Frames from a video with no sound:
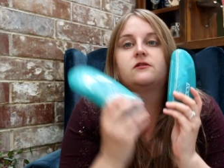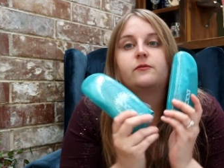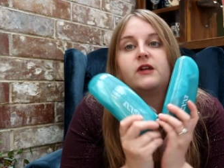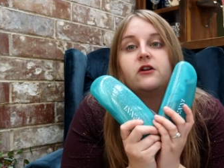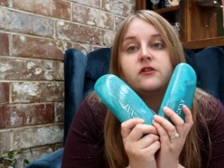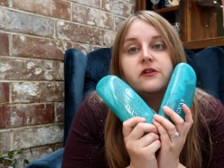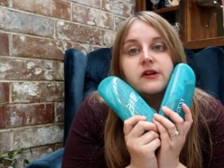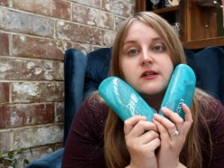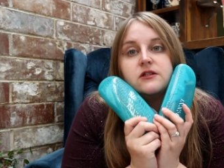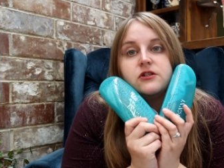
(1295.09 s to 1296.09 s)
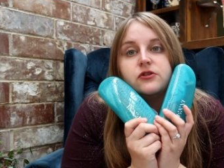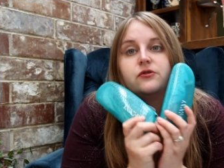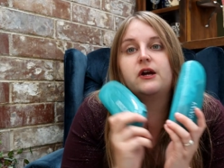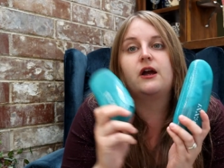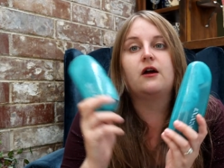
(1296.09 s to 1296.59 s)
So I'm down to the last
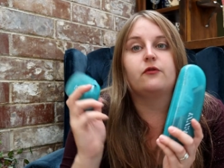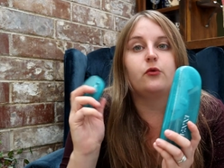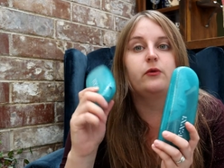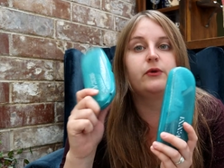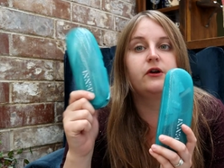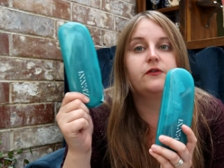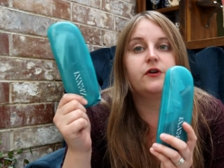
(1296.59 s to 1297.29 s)
two. I have one pair